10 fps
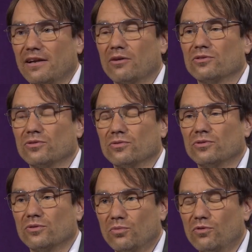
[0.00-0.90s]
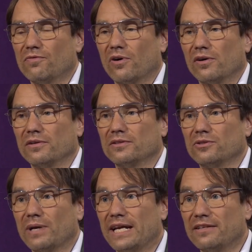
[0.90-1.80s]
now to move on,
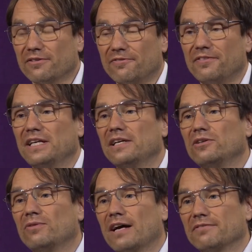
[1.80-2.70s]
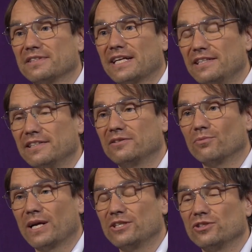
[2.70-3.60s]
to interfere, to have state
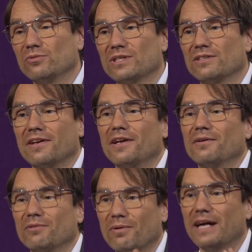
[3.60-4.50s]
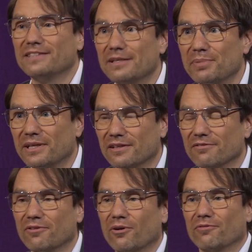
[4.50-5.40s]
intervention, which is quite typical
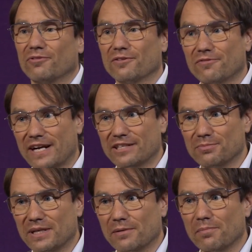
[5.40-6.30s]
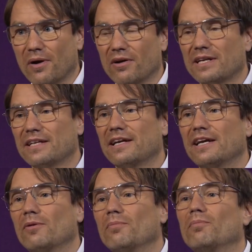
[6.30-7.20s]
for the French-speaking part, that
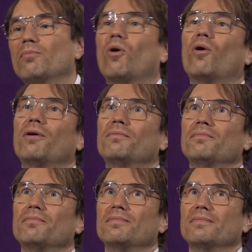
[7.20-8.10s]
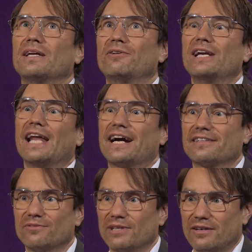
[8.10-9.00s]
they are more
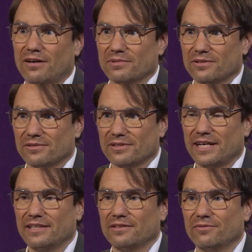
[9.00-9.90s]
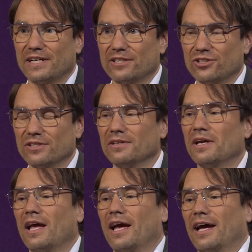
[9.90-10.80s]
relaxed when it comes to state intervention.
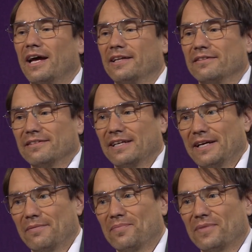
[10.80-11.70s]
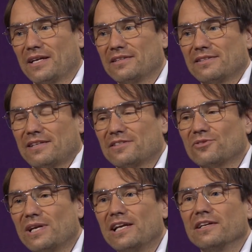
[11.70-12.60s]
And
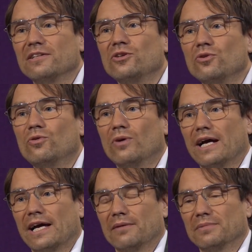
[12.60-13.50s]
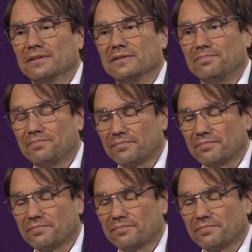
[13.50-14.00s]
that's really a new element.